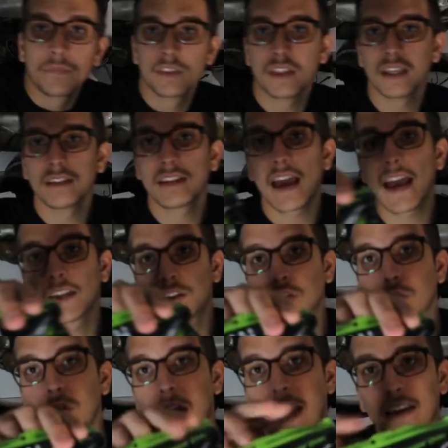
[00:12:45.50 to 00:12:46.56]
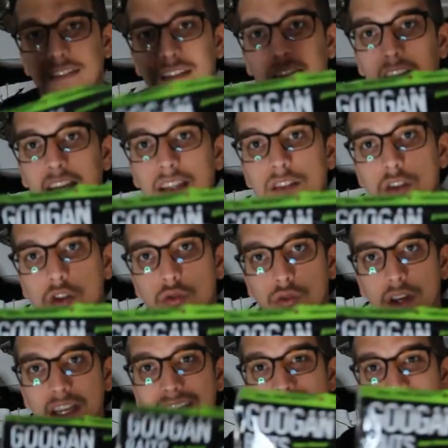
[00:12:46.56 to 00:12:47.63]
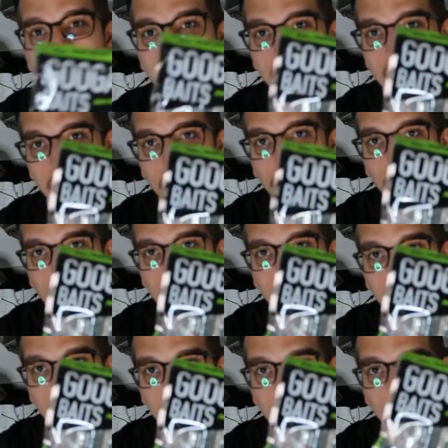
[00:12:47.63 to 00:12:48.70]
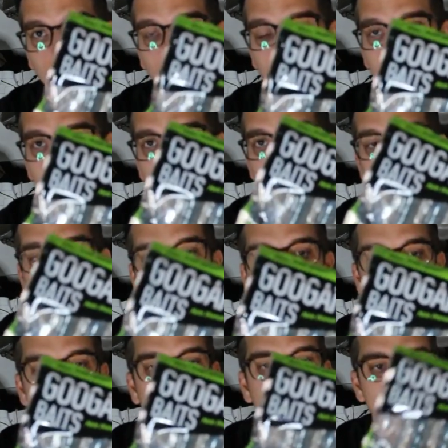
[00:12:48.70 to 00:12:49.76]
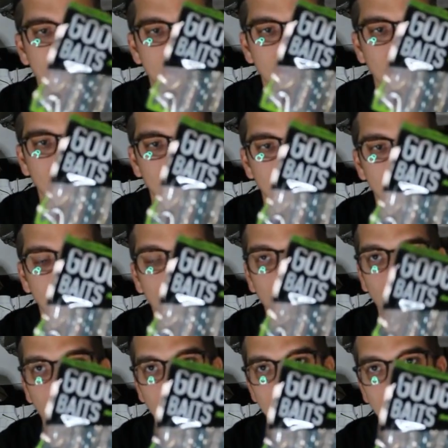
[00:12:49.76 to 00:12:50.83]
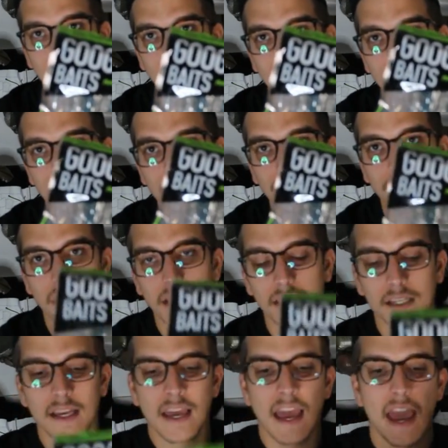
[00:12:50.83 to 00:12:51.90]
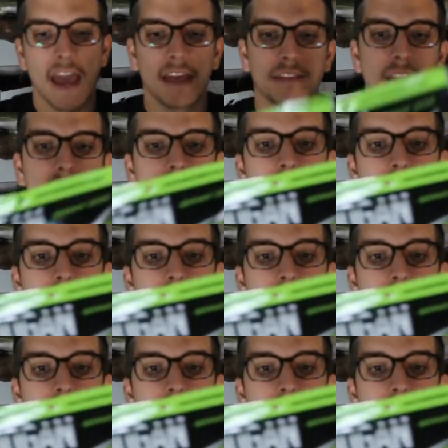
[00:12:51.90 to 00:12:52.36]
the natural has a nice green and silver tint to it. One side is silver, one side is green, and then